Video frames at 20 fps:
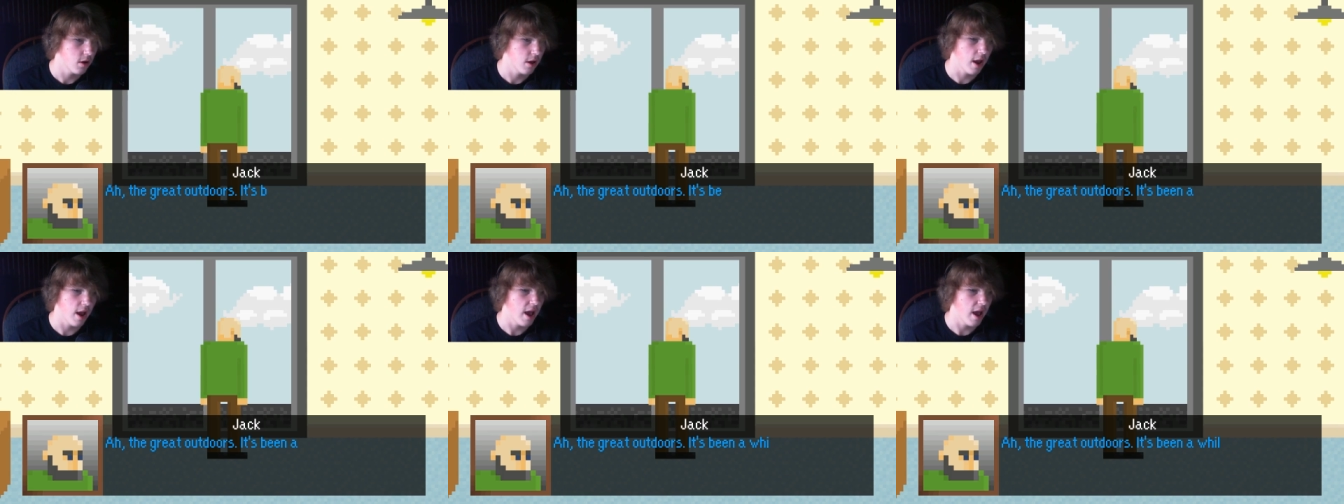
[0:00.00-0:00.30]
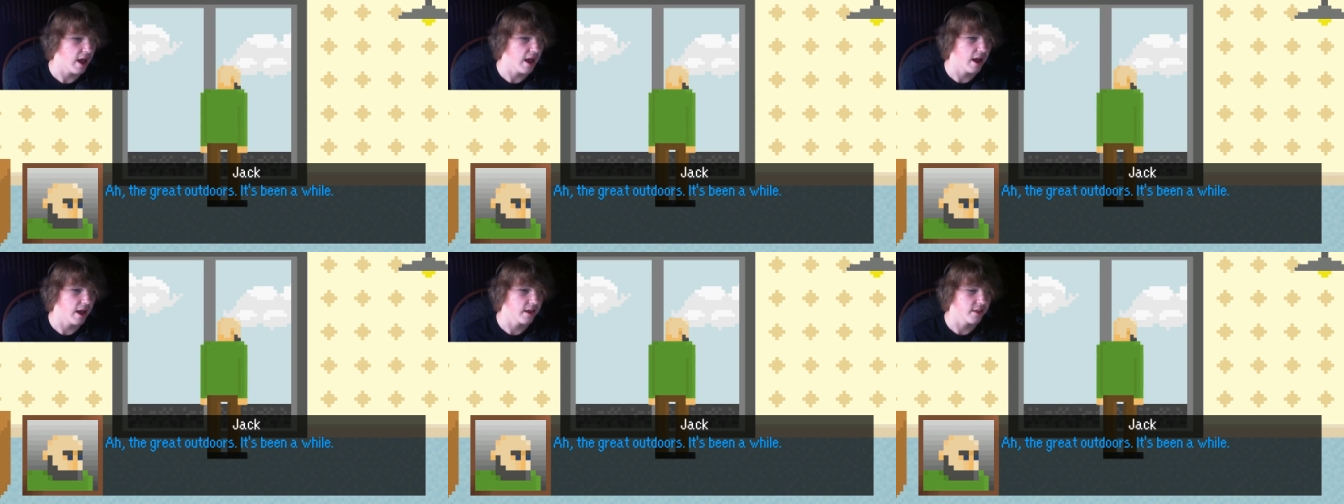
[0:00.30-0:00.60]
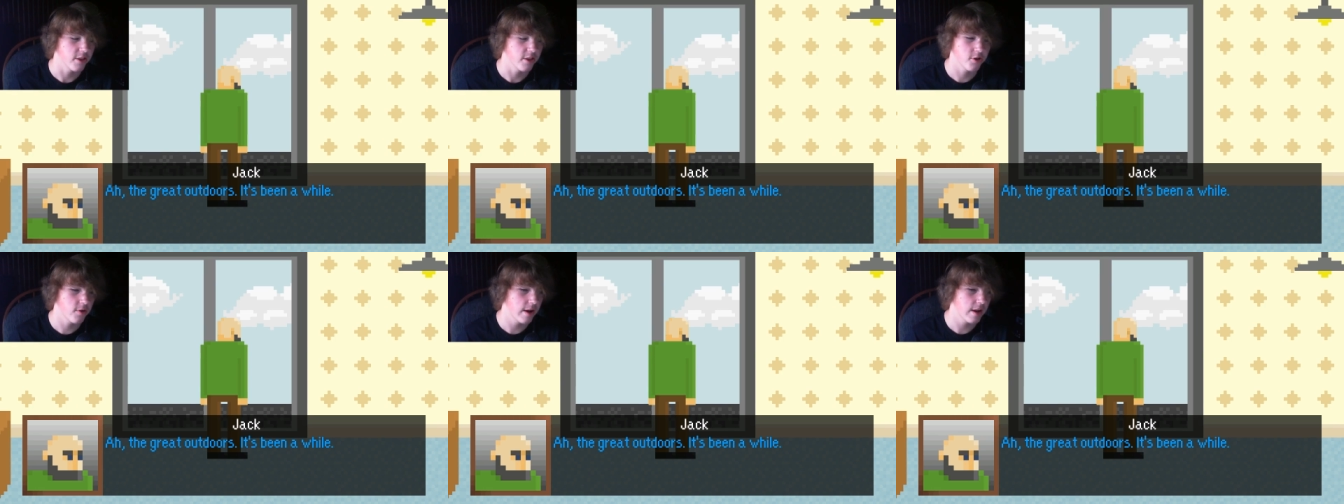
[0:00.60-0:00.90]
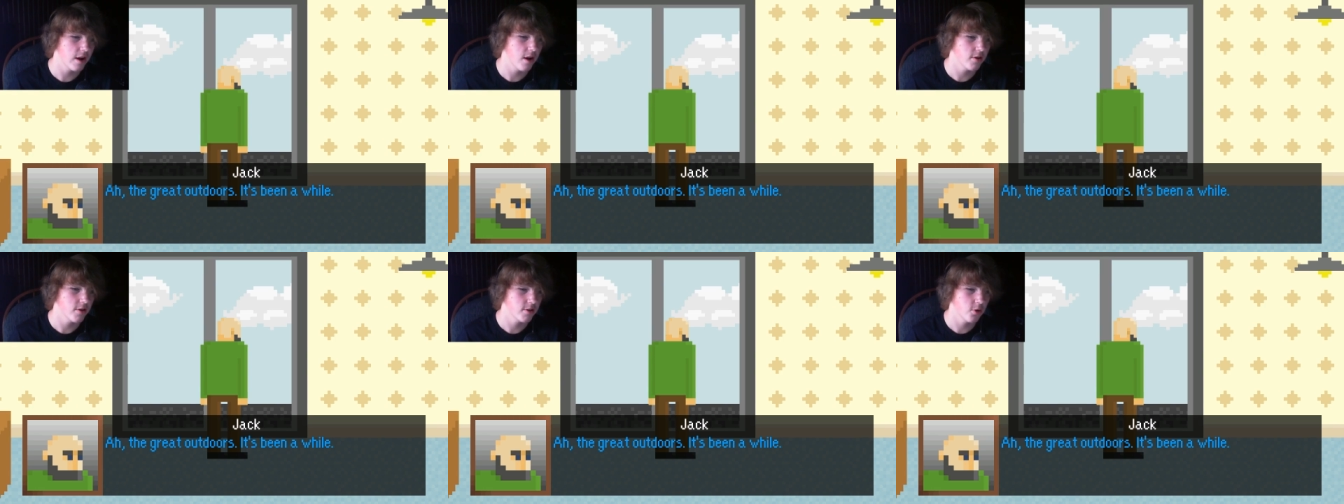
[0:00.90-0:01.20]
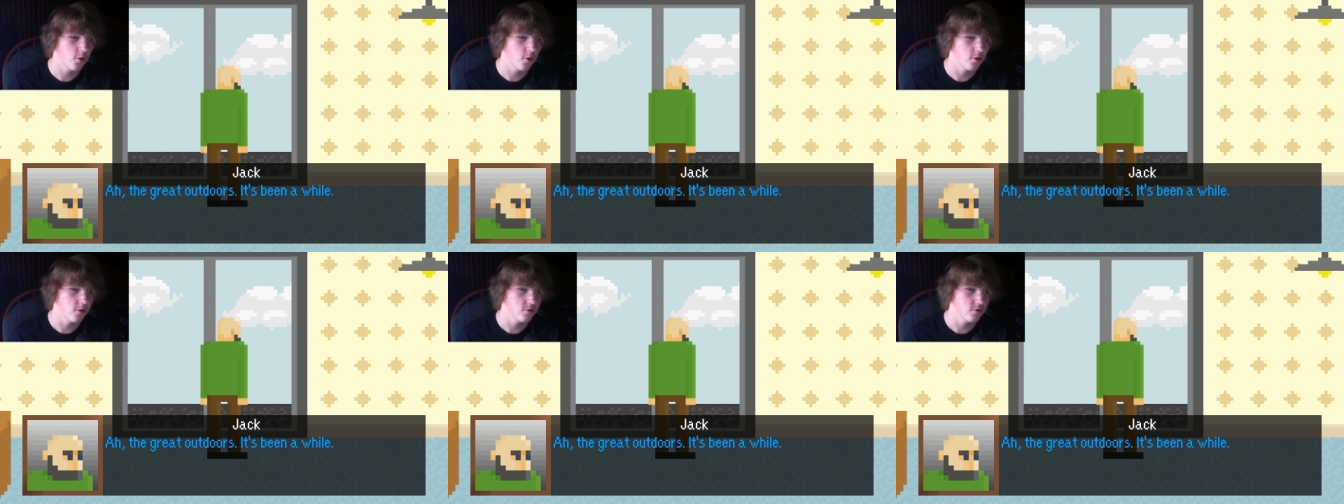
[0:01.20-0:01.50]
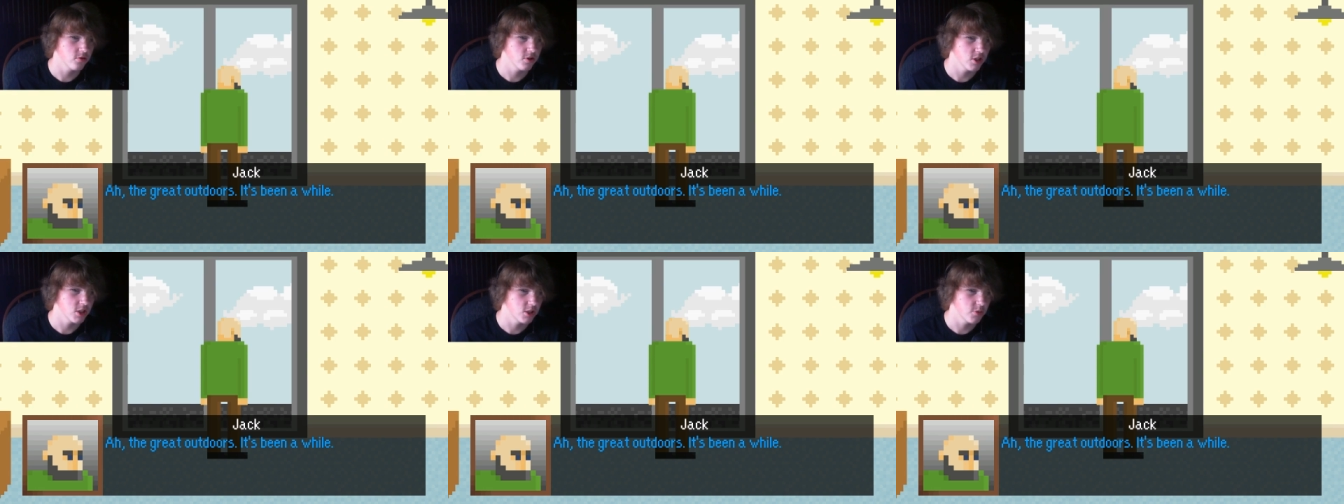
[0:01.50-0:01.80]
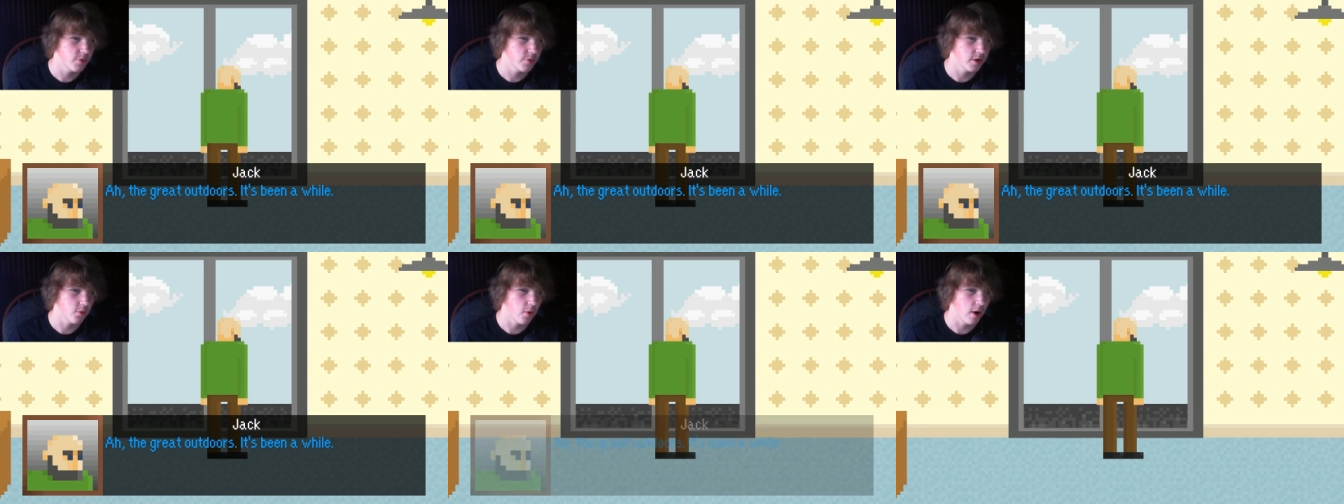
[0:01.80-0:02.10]
Ah, the great outdoors.
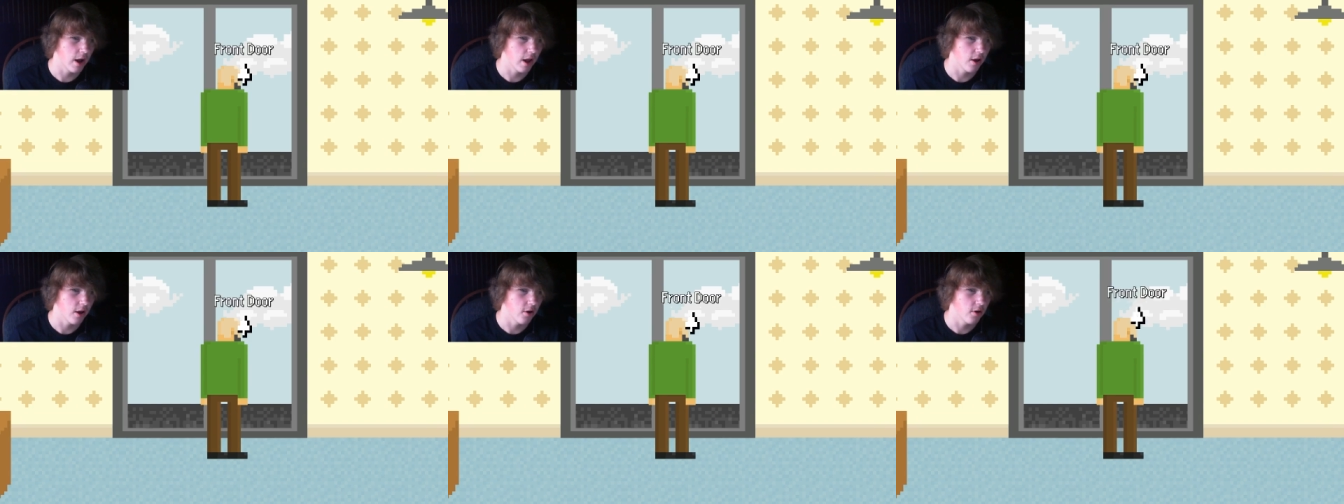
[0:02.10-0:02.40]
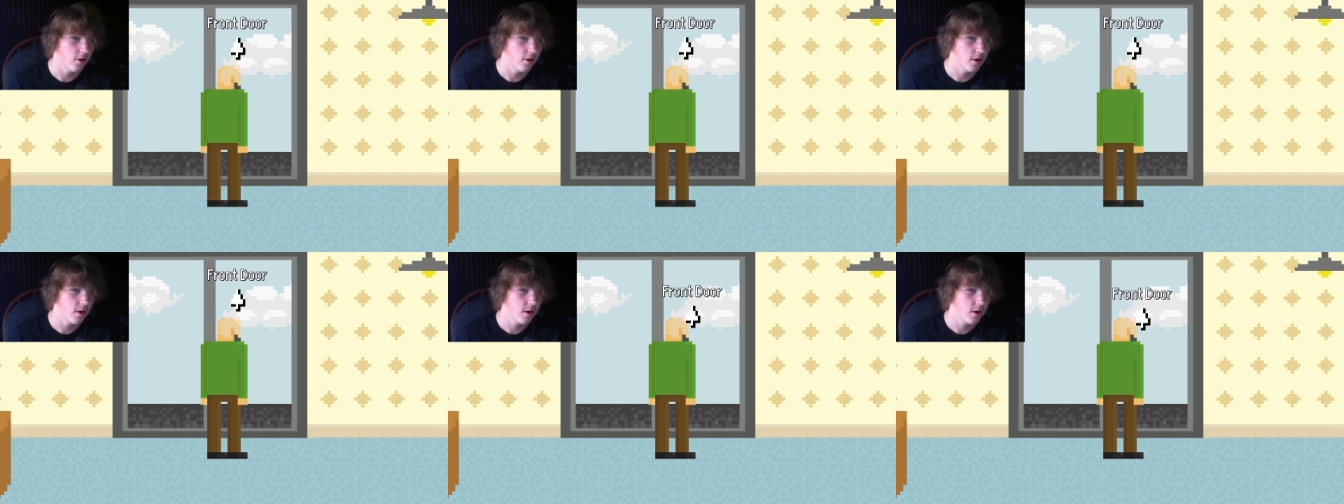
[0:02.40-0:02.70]
It's been a while.